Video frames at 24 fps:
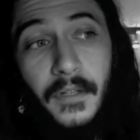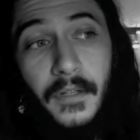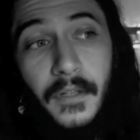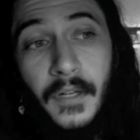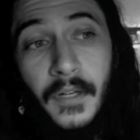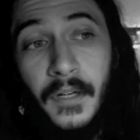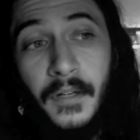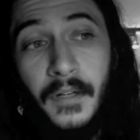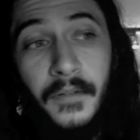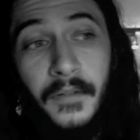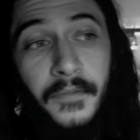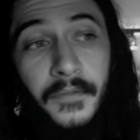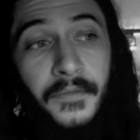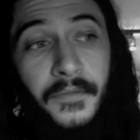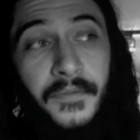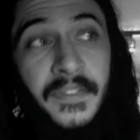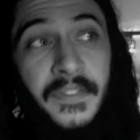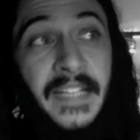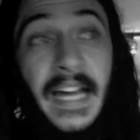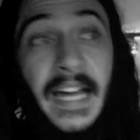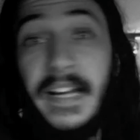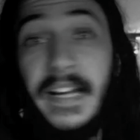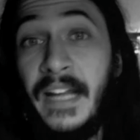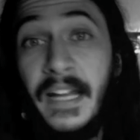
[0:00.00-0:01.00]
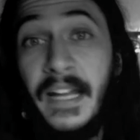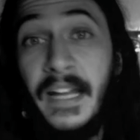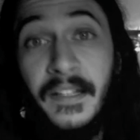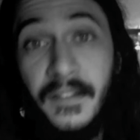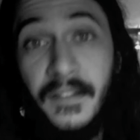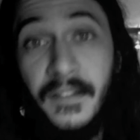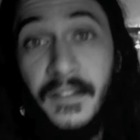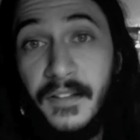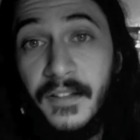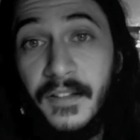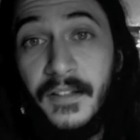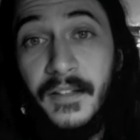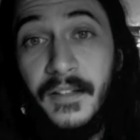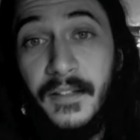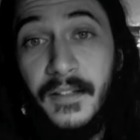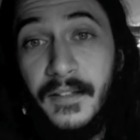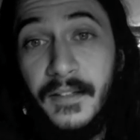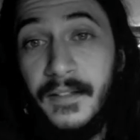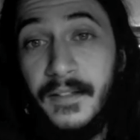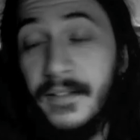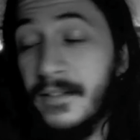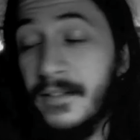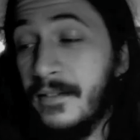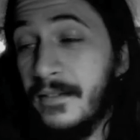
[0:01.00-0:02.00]
of dead ends,
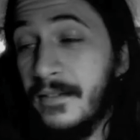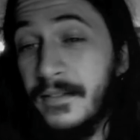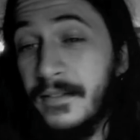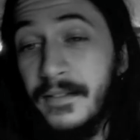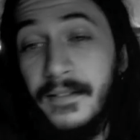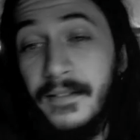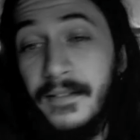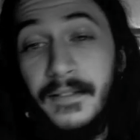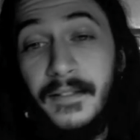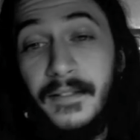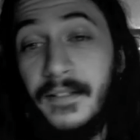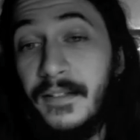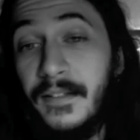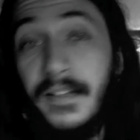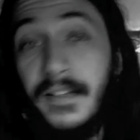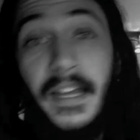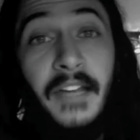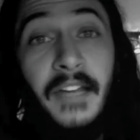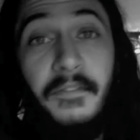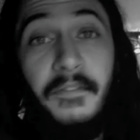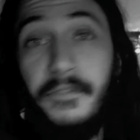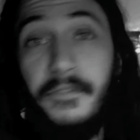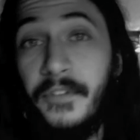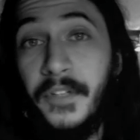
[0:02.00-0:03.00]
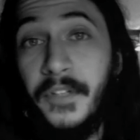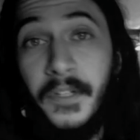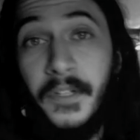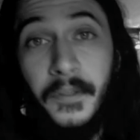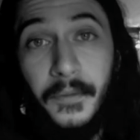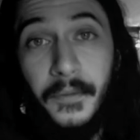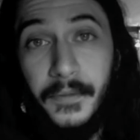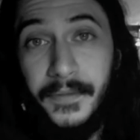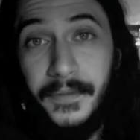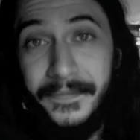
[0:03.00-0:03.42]
this ain't for you.